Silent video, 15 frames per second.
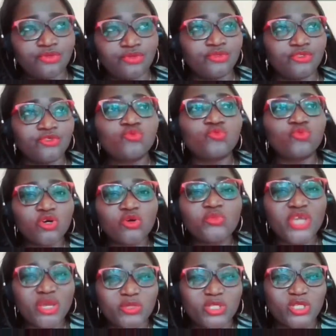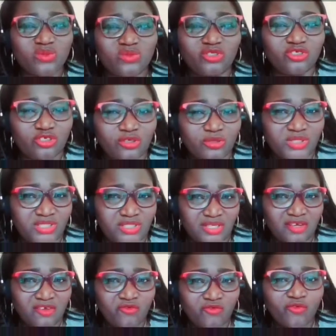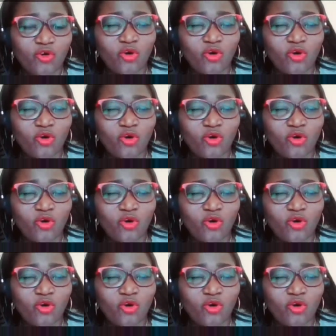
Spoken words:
you will be able to judge